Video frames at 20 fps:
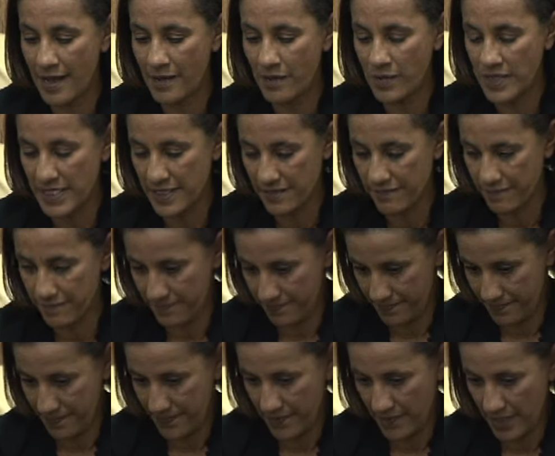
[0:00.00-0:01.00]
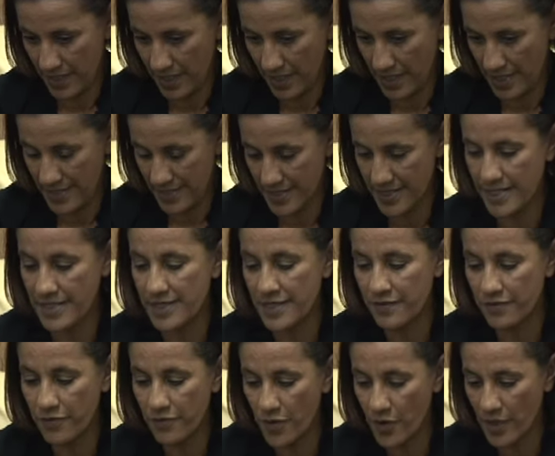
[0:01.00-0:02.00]
was an
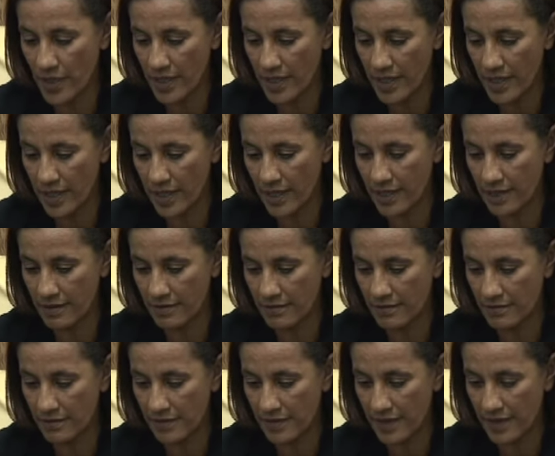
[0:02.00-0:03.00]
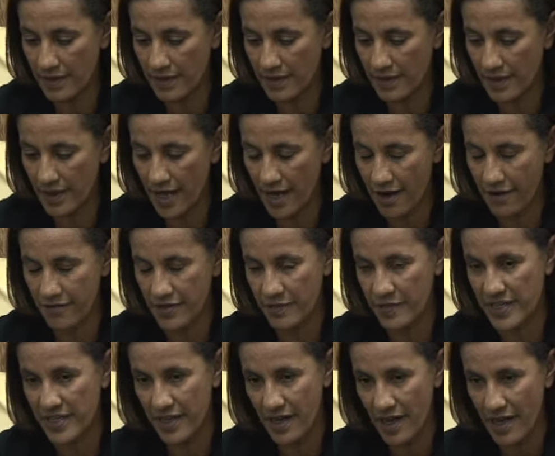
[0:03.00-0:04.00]
assistant for Harvey
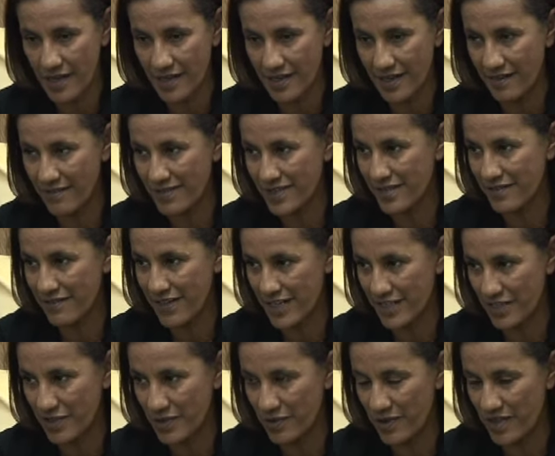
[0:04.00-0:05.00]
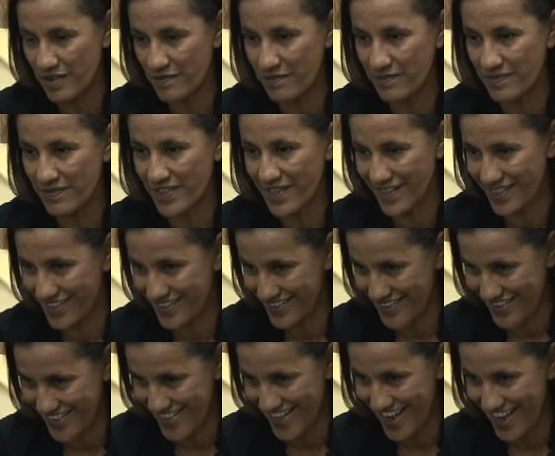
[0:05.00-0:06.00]
Bernard. I was a ready-to-wear
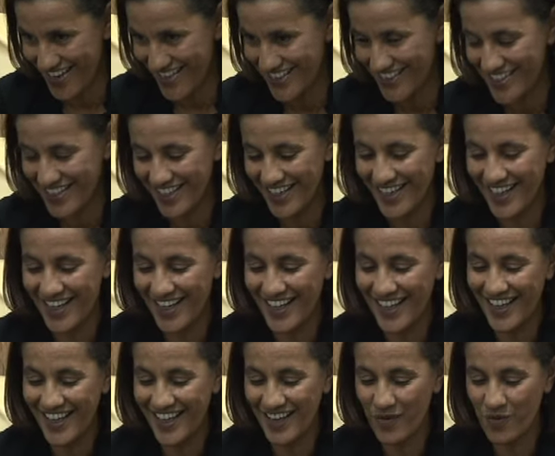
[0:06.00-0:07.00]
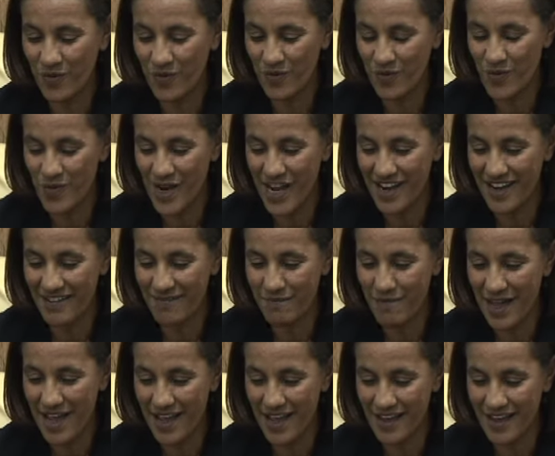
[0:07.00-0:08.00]
designer.
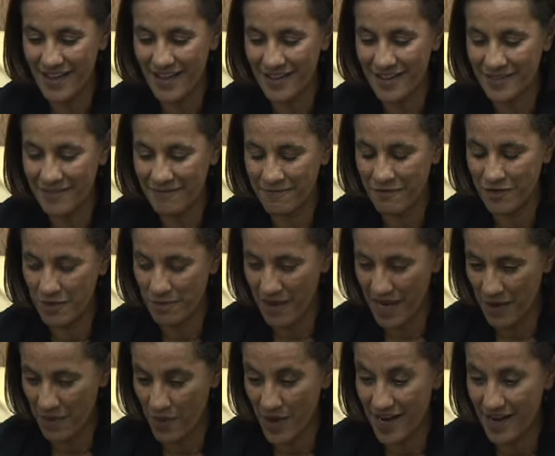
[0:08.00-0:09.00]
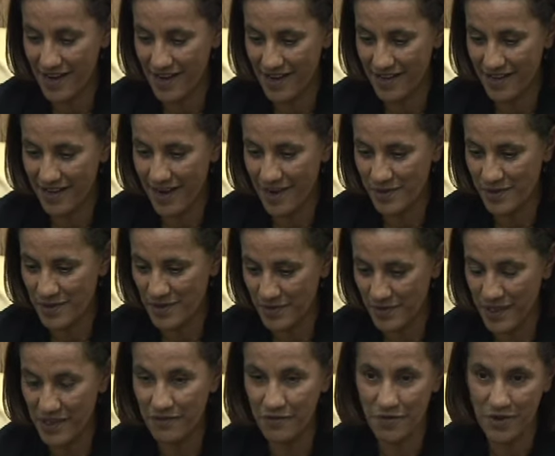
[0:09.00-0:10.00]
When for my wedding, I was
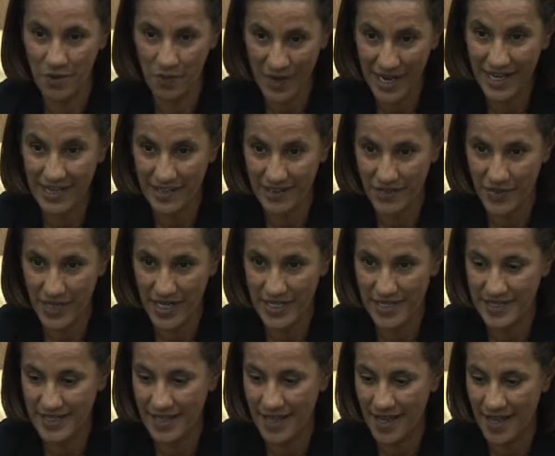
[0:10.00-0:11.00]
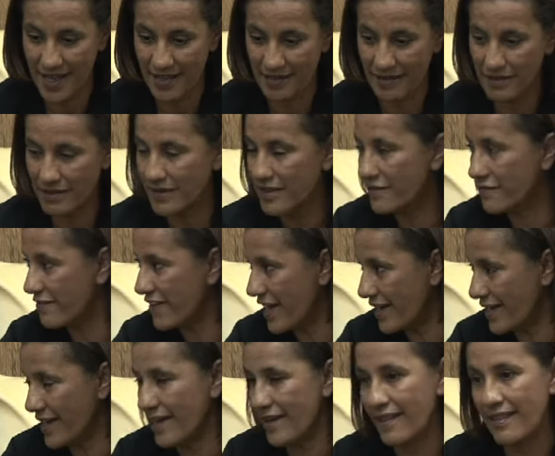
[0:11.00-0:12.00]
looking for a wedding dress and couldn't
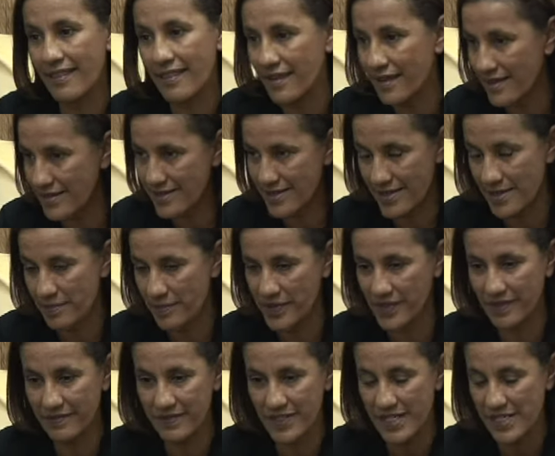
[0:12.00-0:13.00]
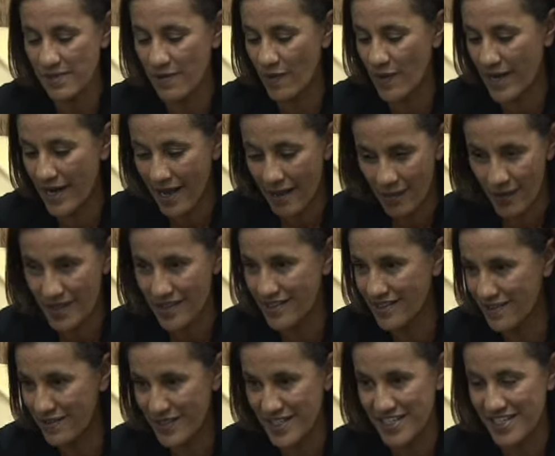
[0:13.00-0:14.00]
find anything simple. Just what I
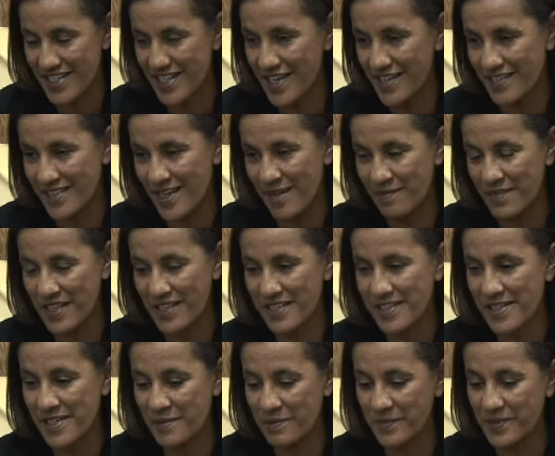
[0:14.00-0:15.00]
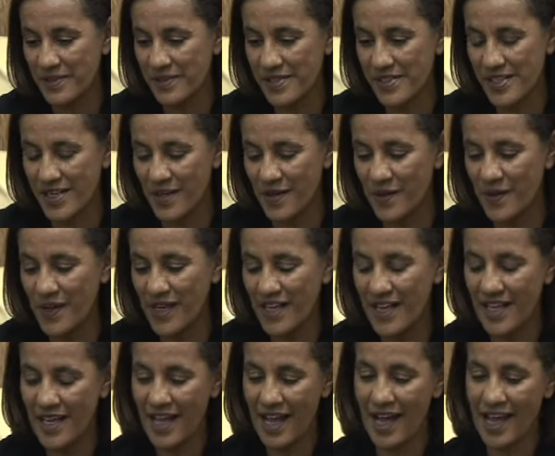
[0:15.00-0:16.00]
wanted to do, just something simple. So
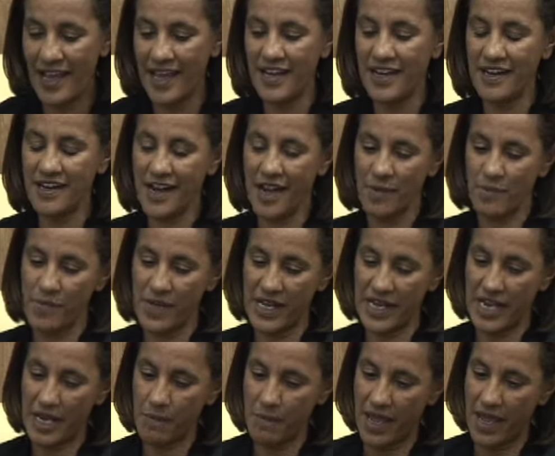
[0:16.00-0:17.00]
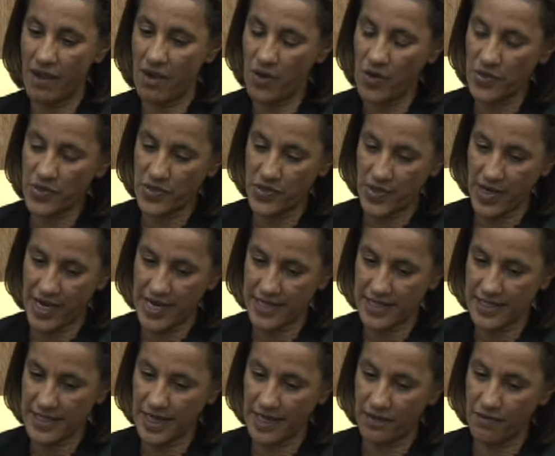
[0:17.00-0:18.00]
I ended up making my own
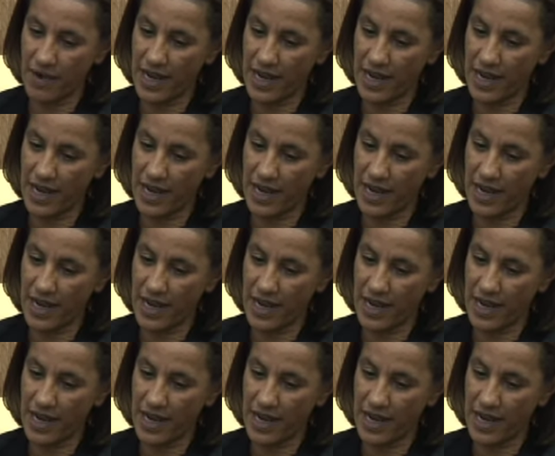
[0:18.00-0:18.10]
dress, and